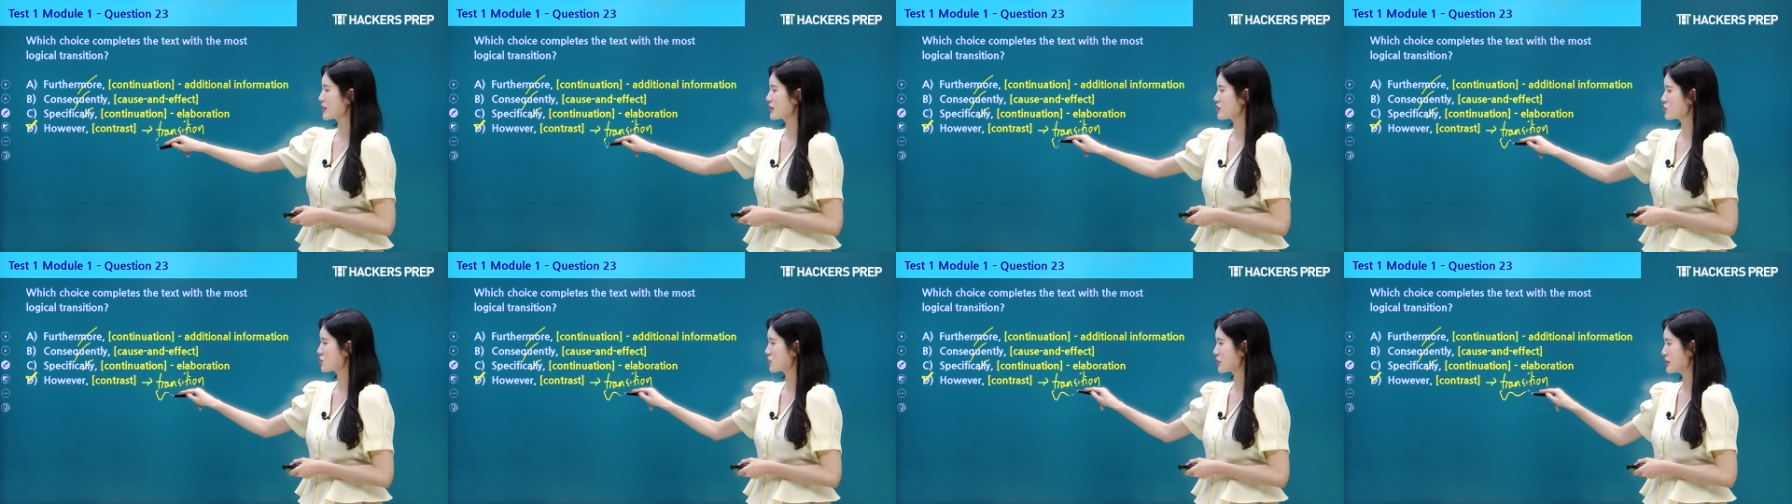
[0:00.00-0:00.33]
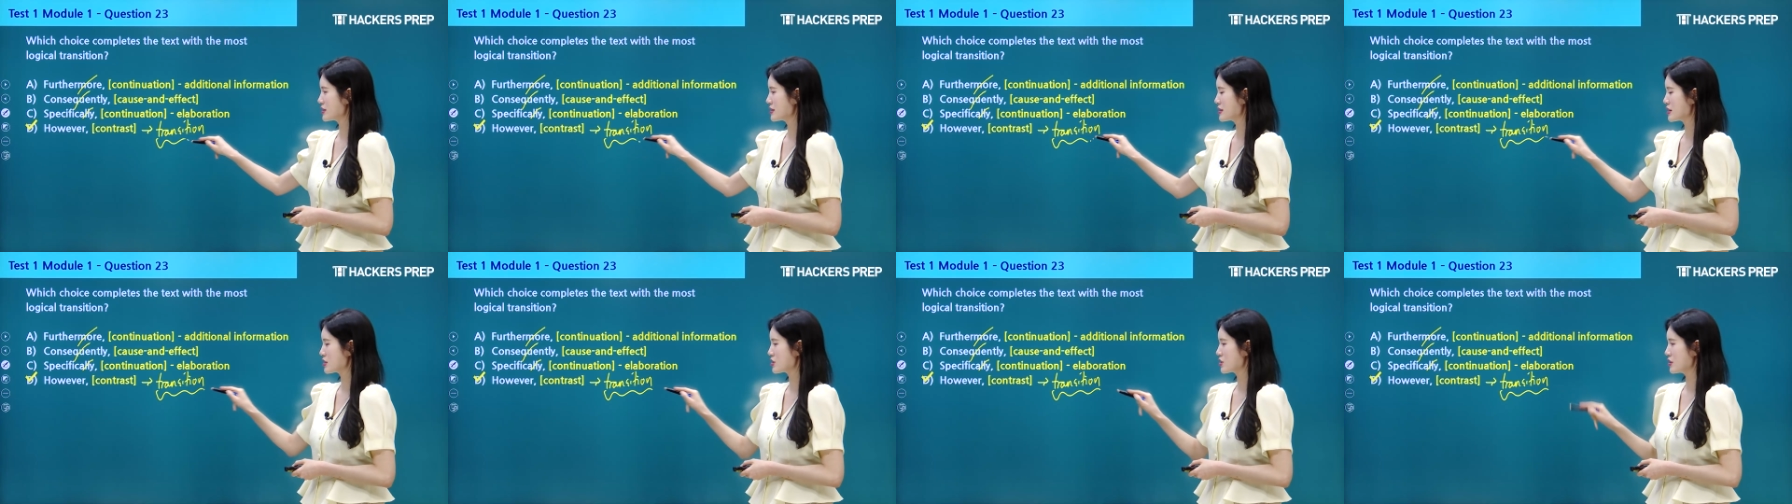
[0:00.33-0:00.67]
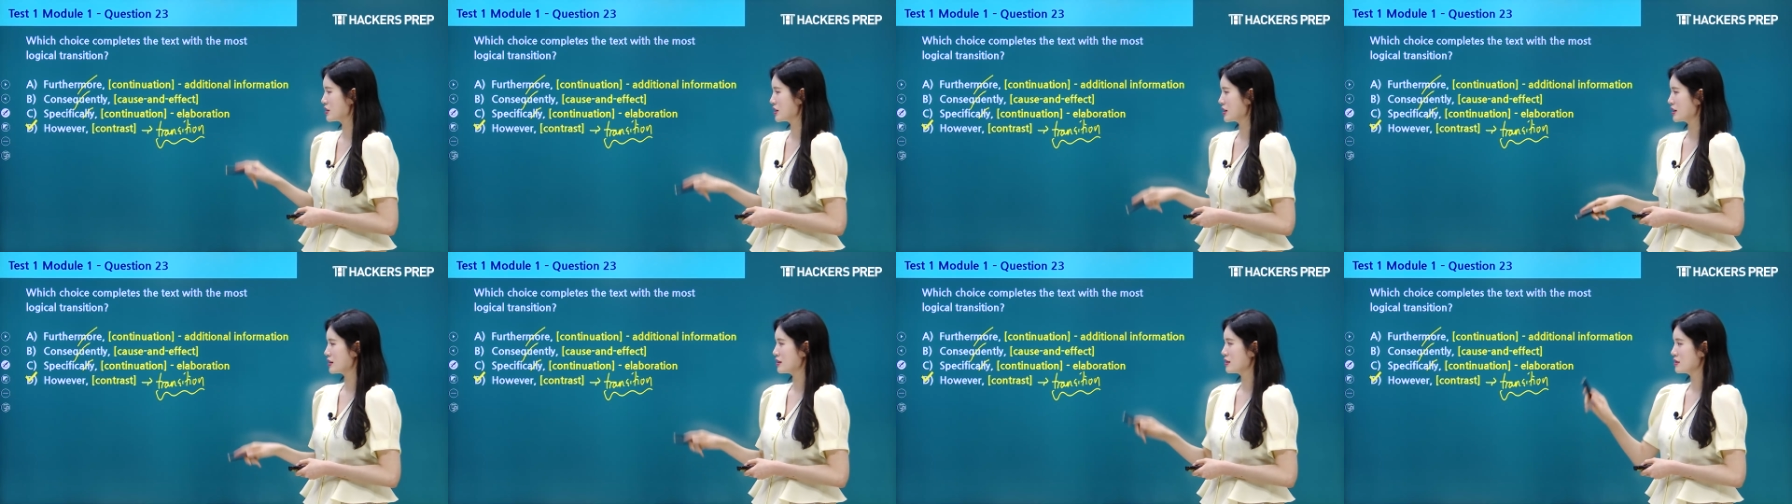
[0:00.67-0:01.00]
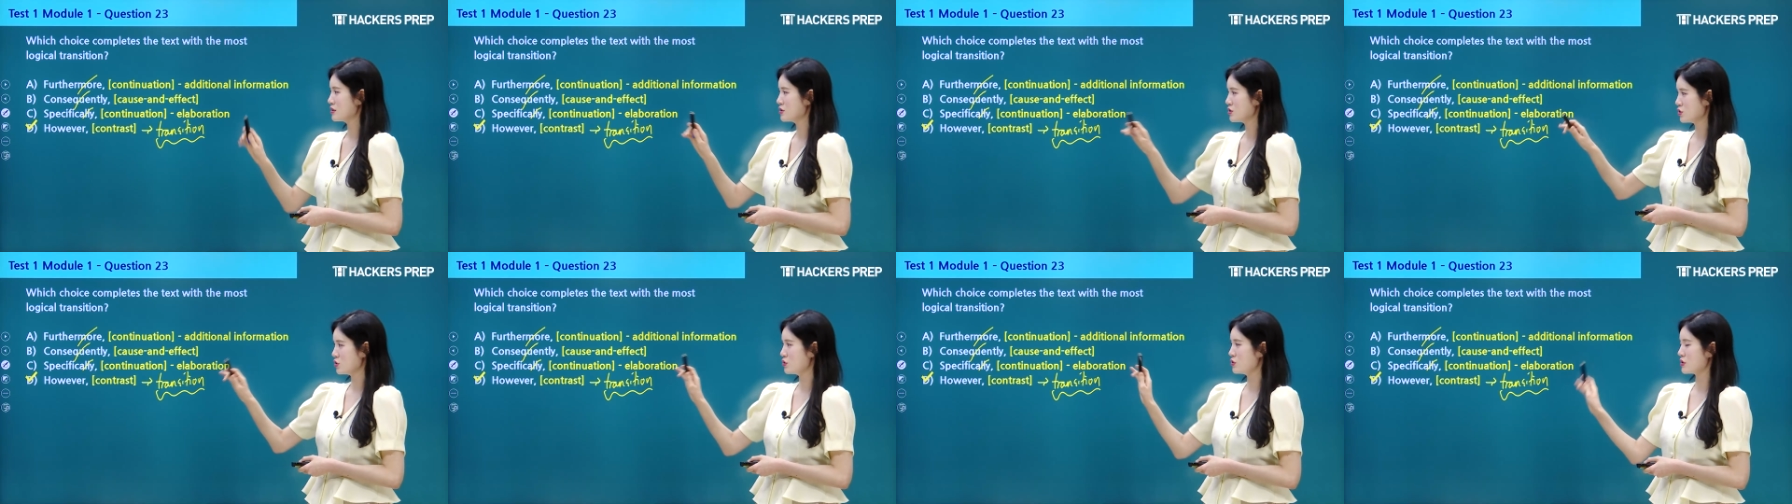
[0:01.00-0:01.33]
transitioning
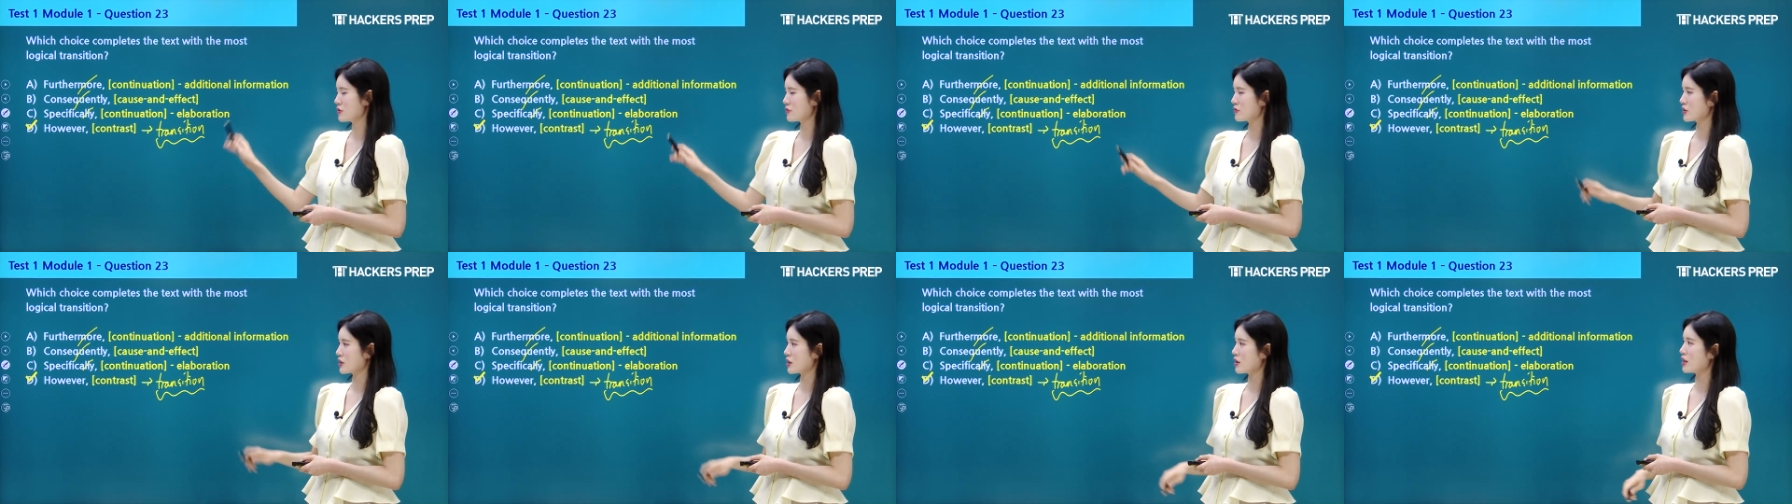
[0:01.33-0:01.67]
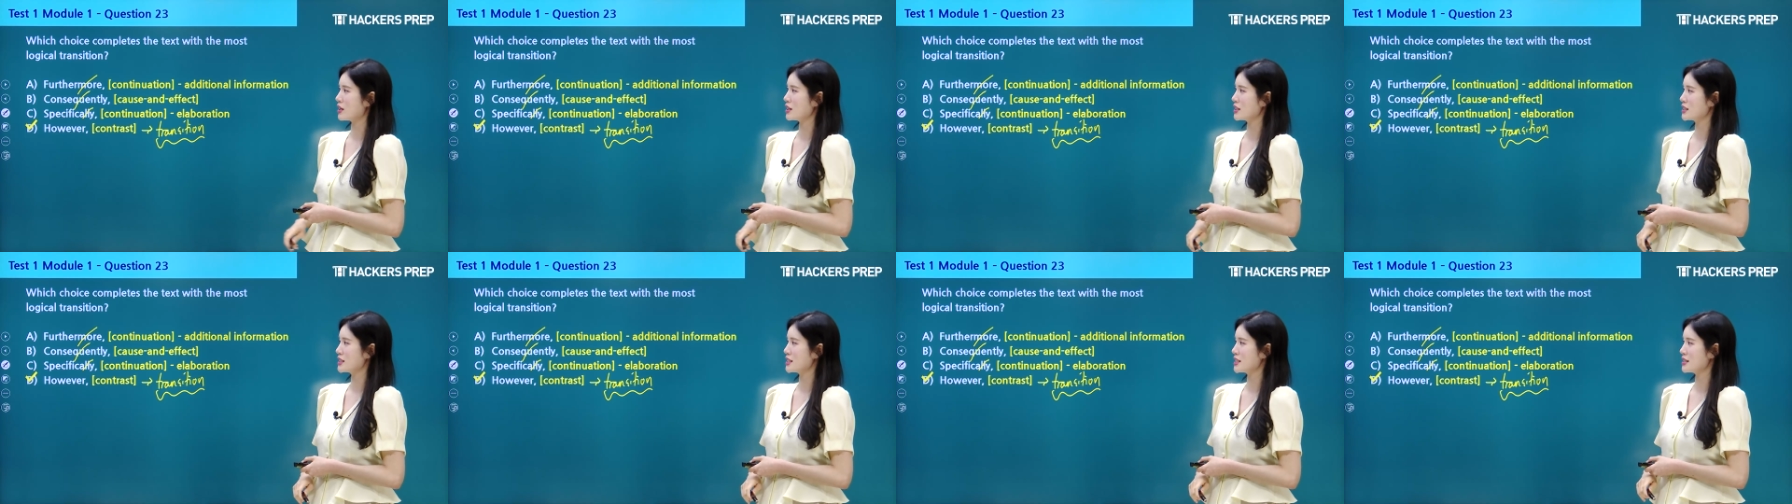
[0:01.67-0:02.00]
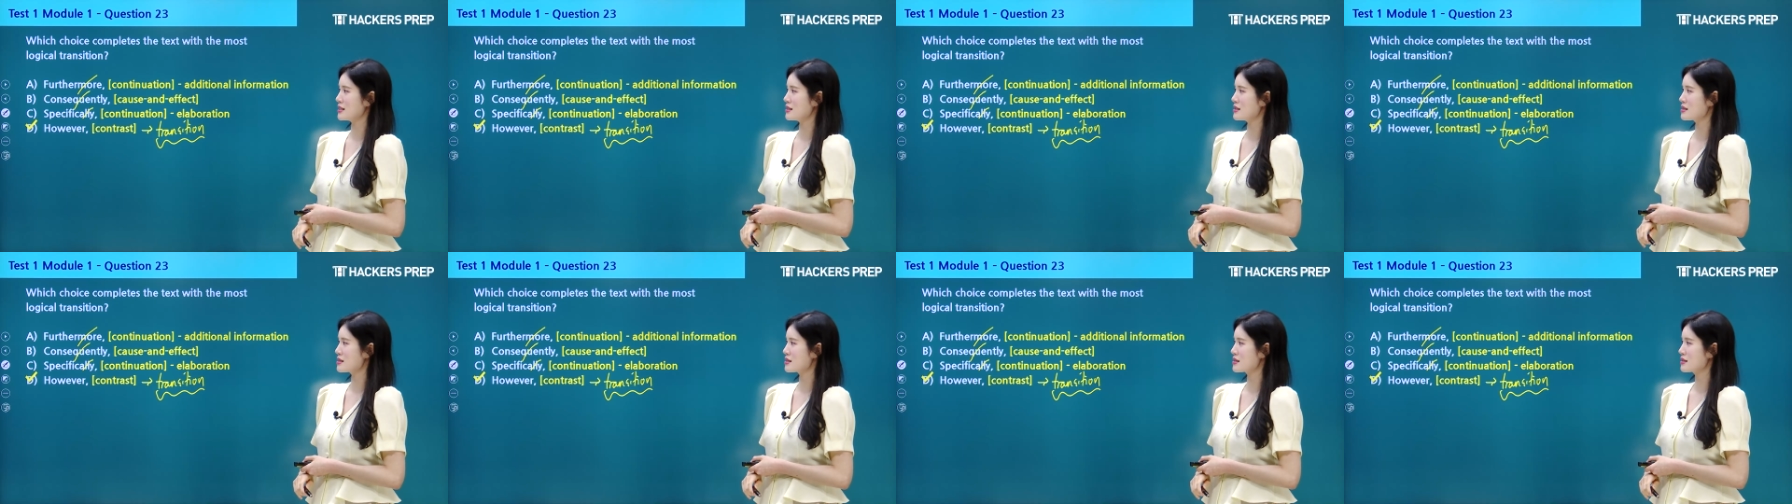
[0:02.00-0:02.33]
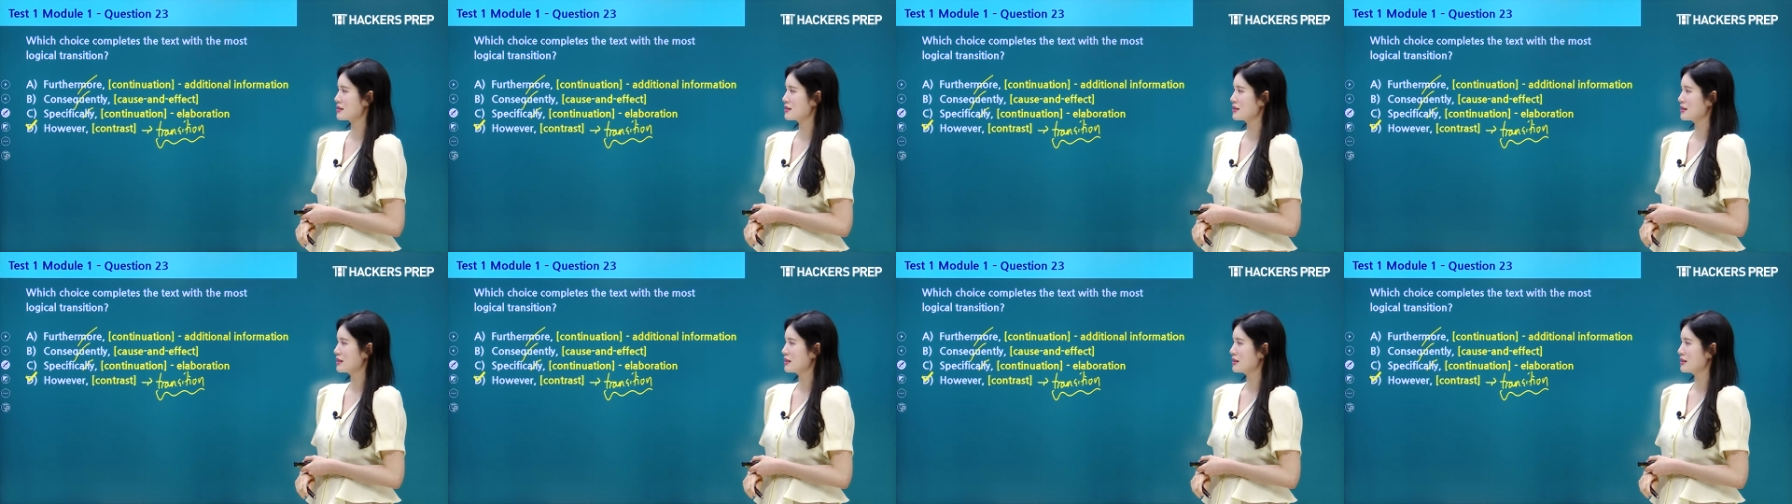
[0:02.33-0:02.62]
two different contents.